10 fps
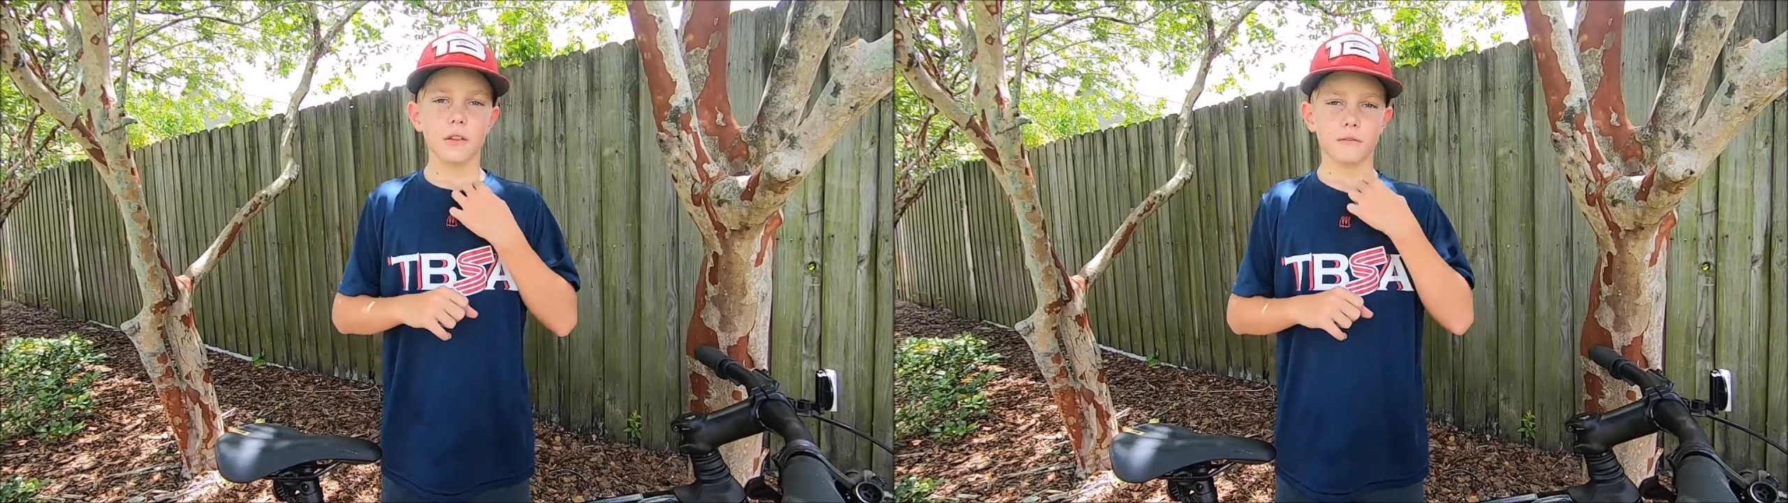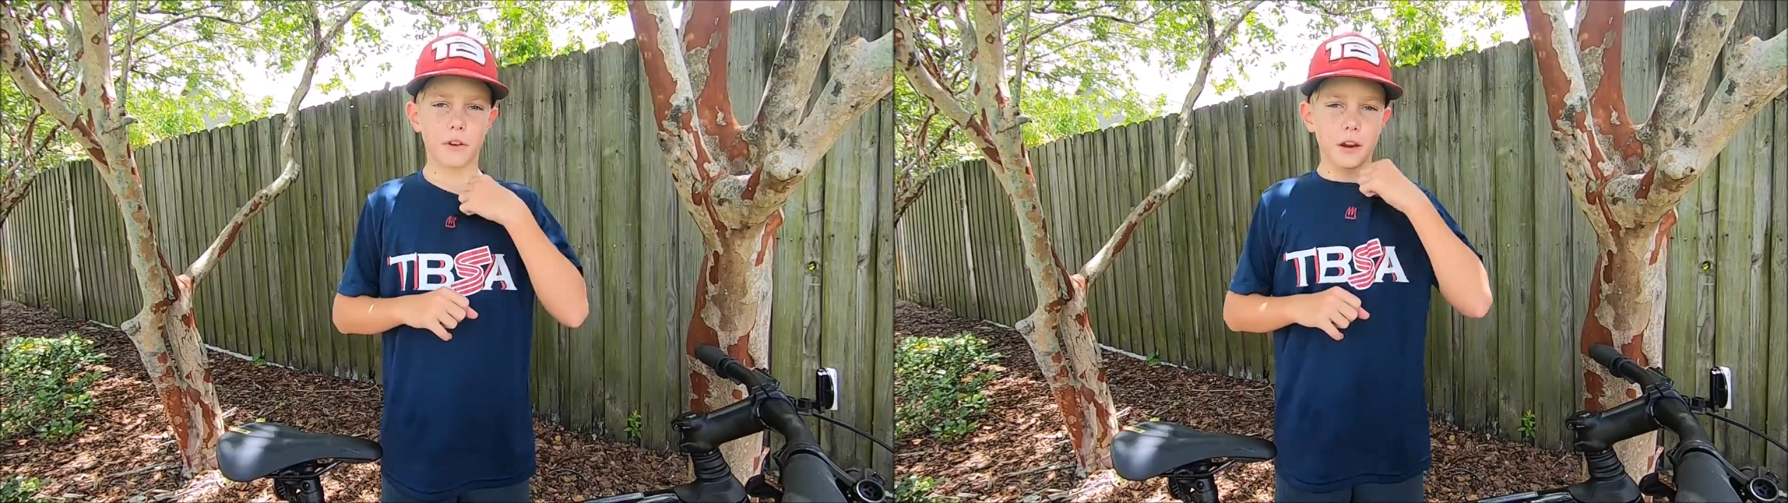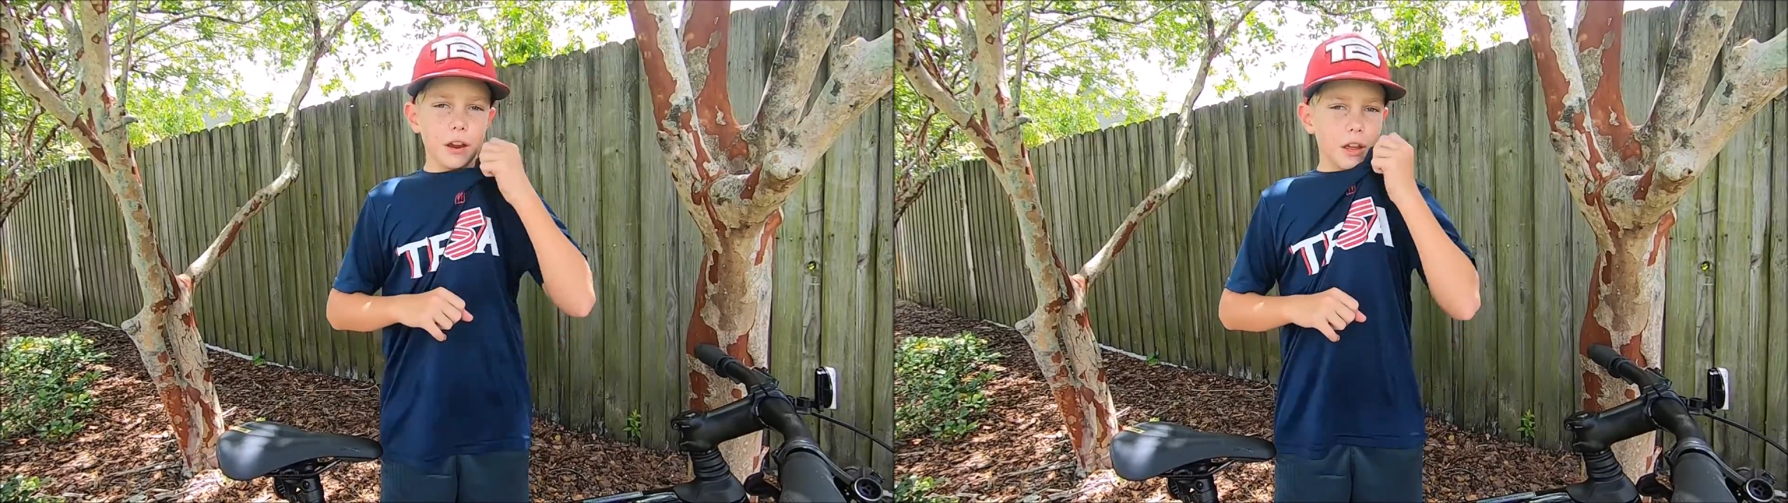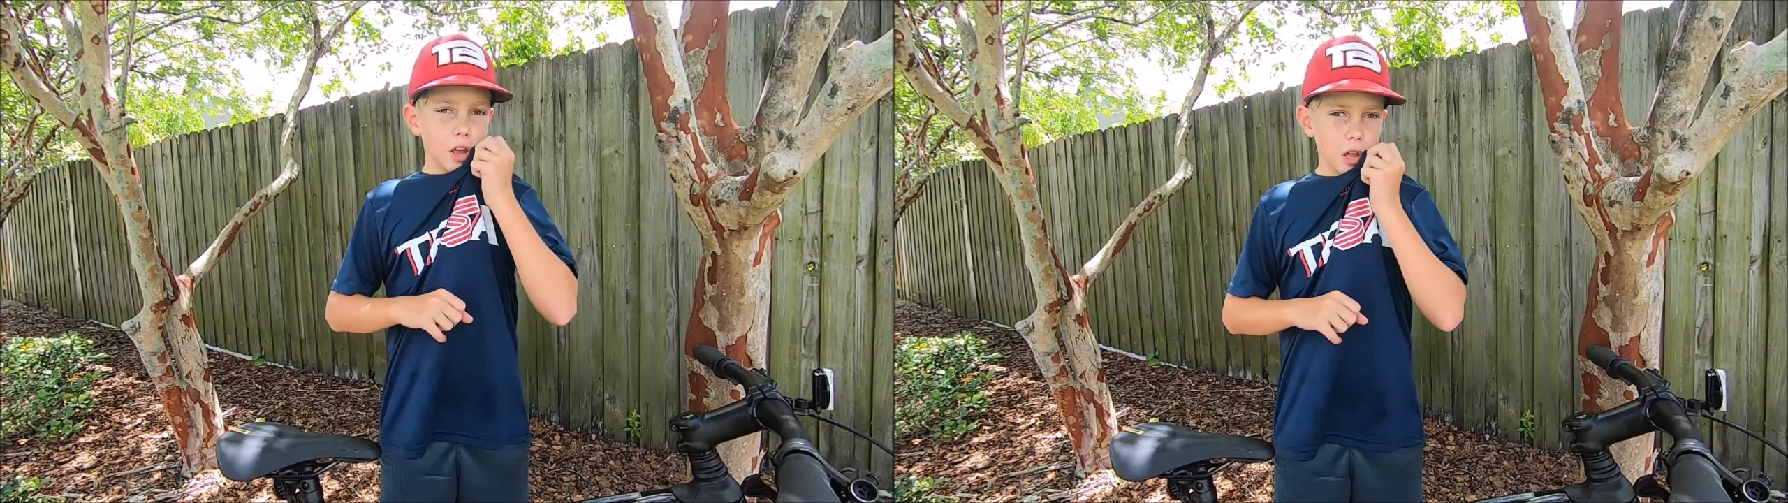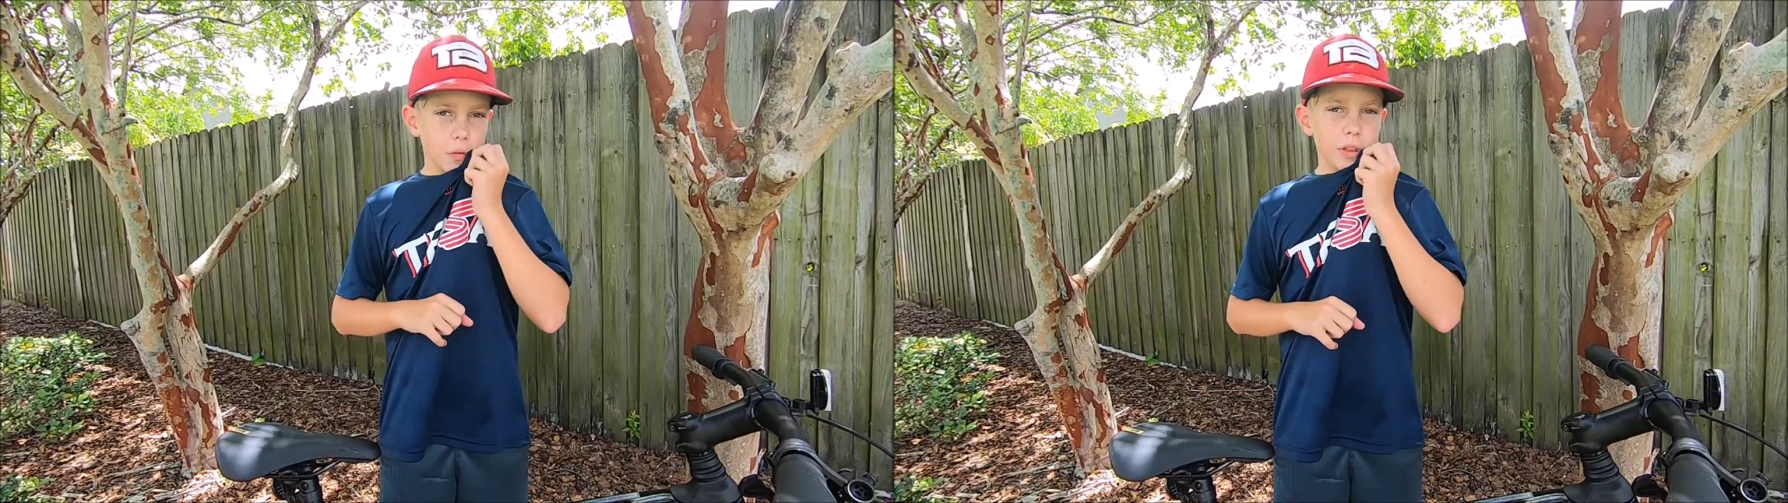very
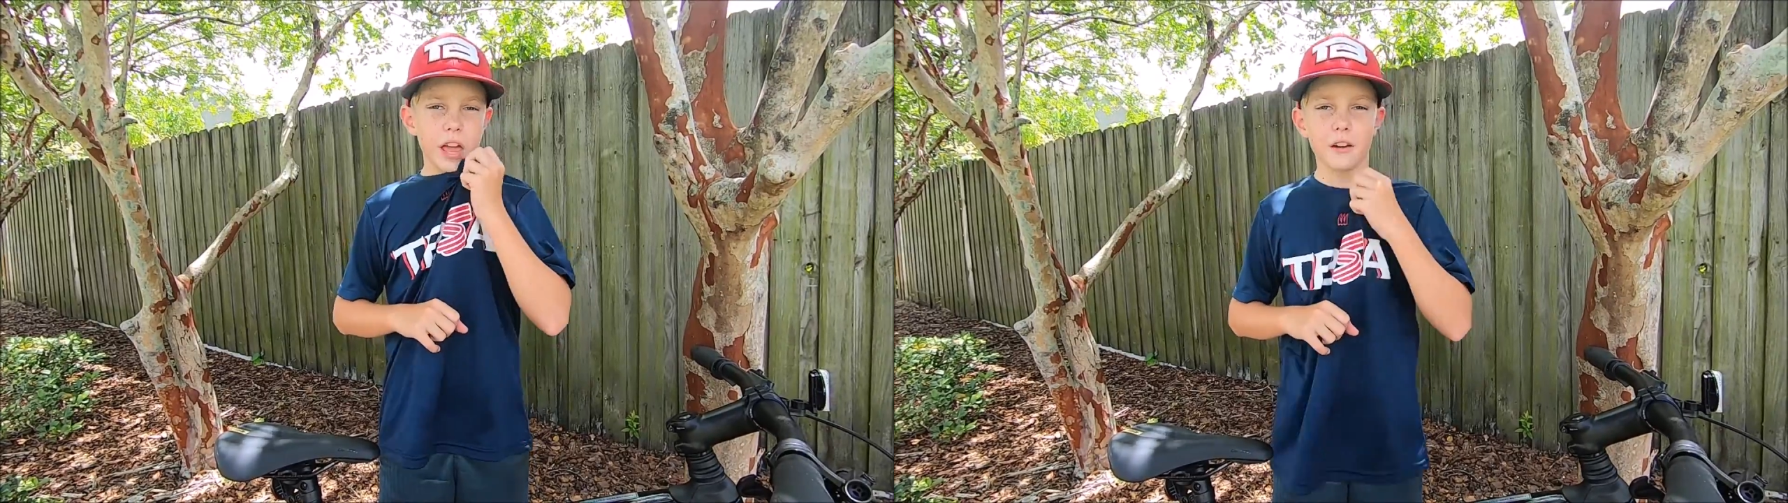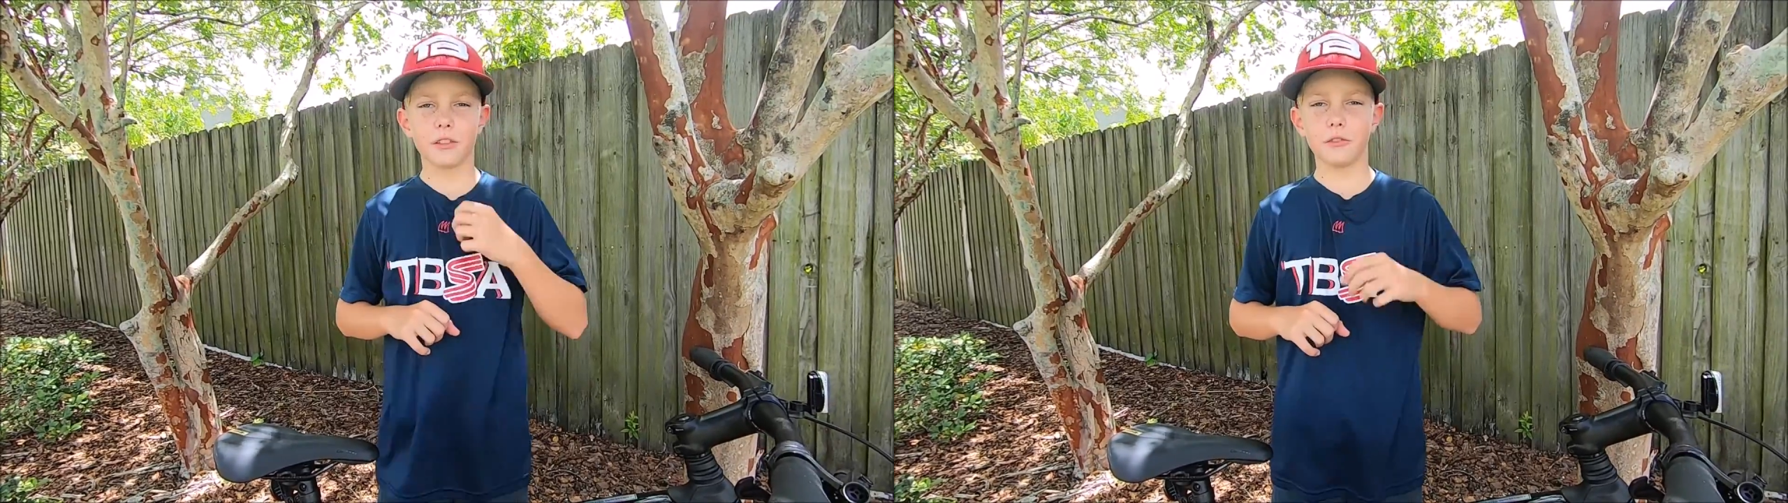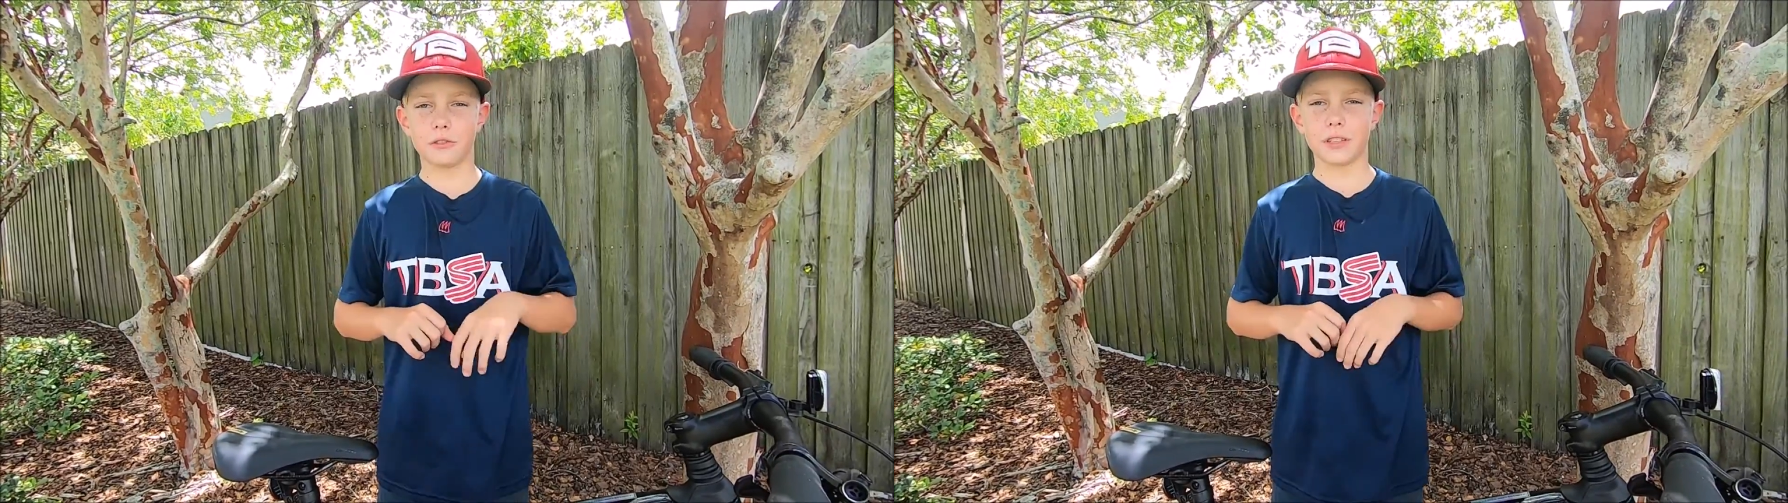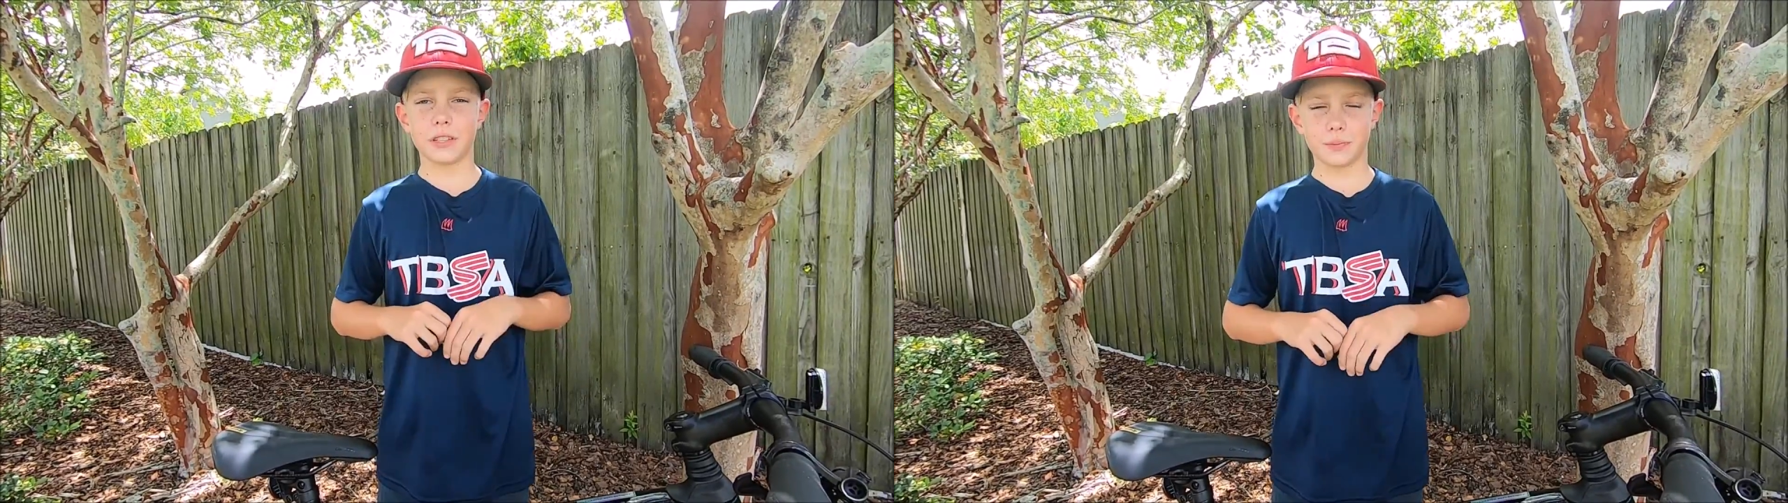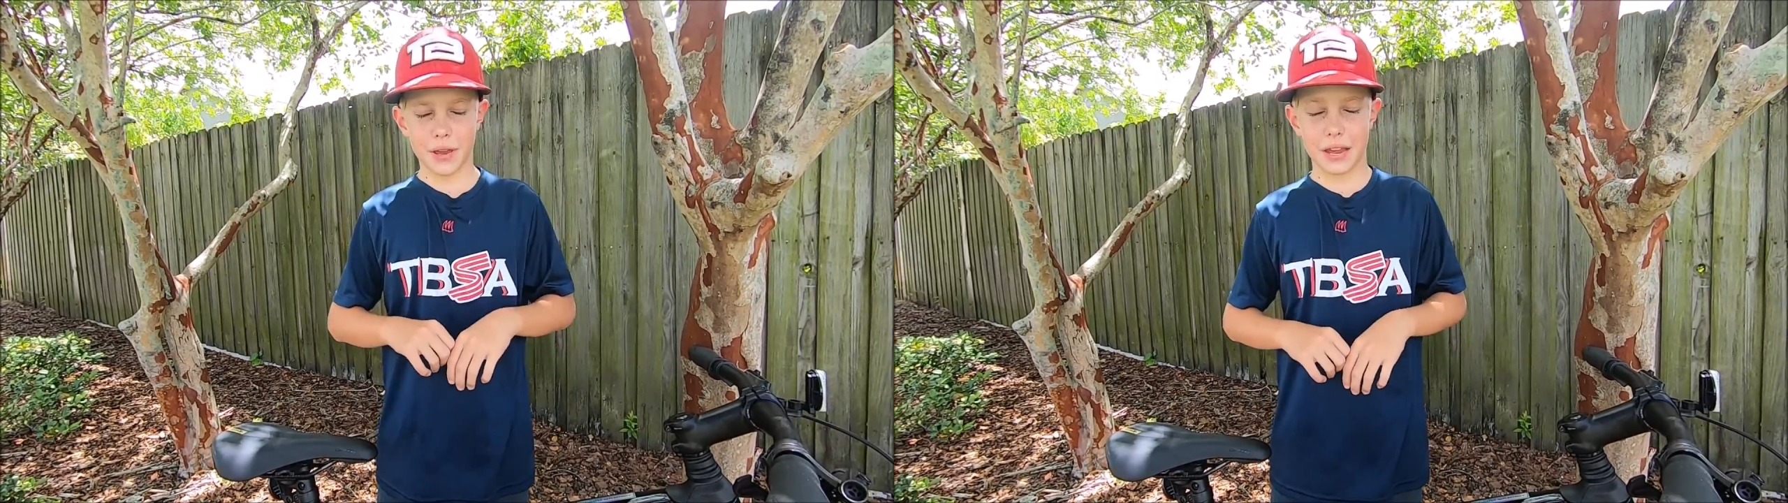good without losing
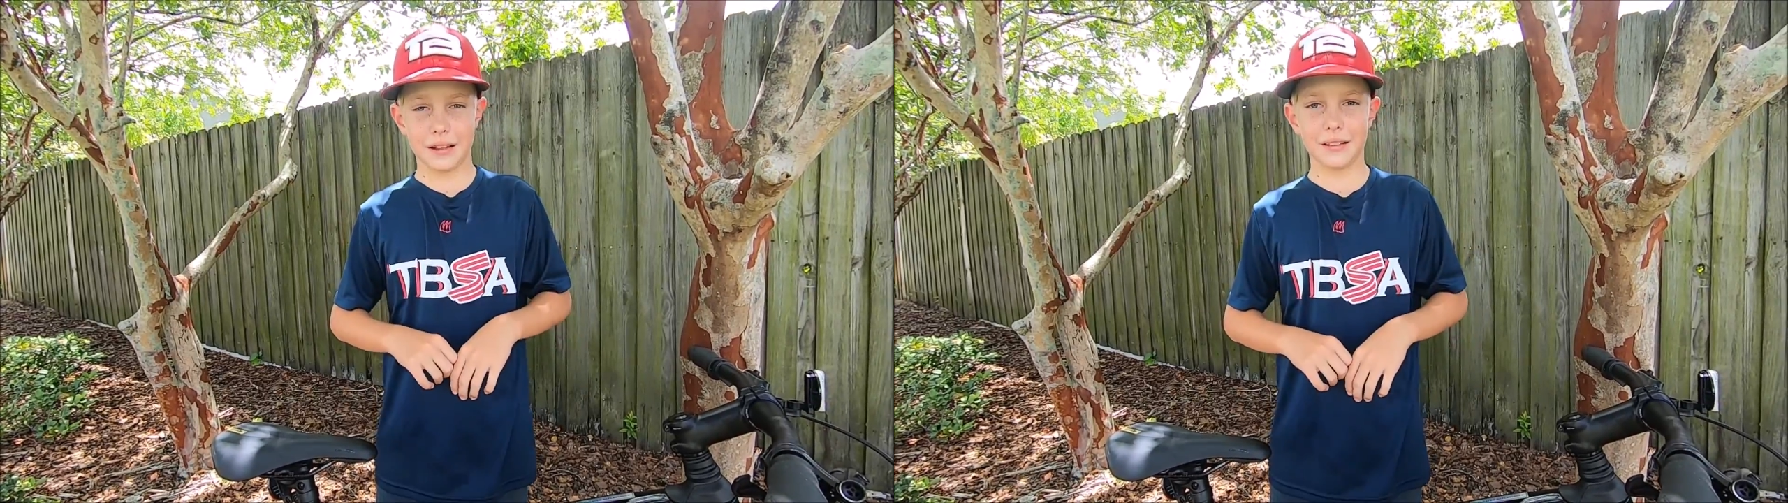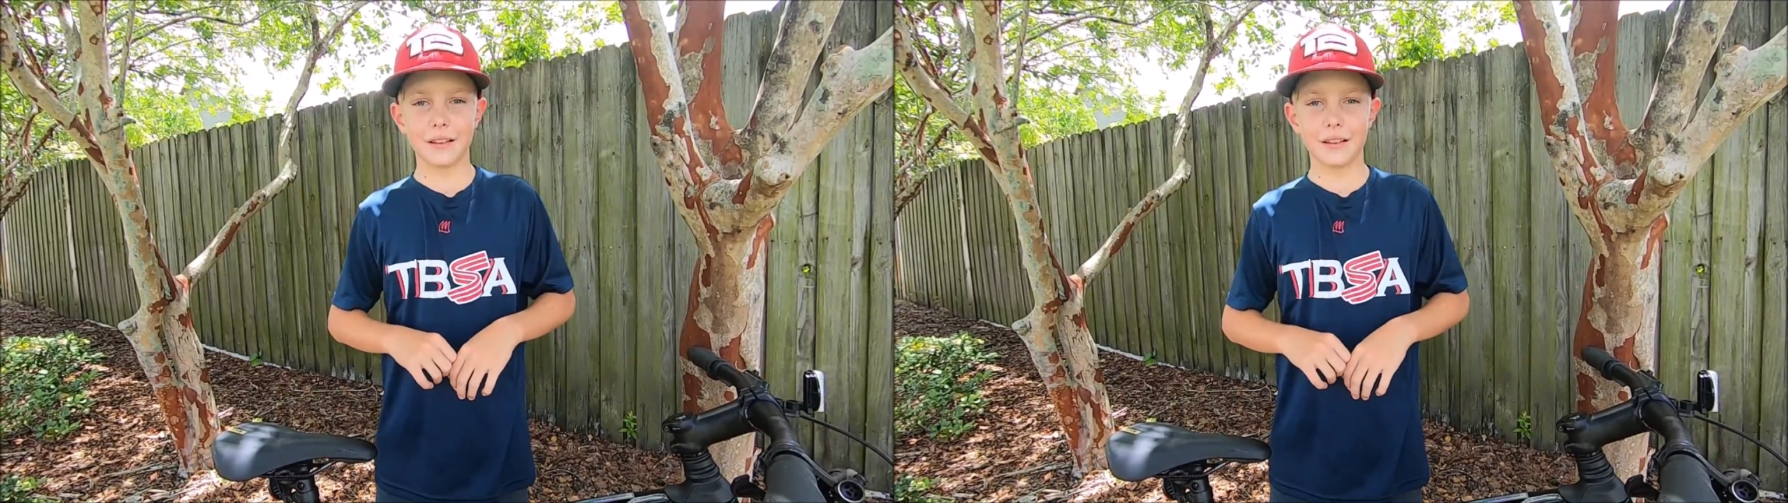speed.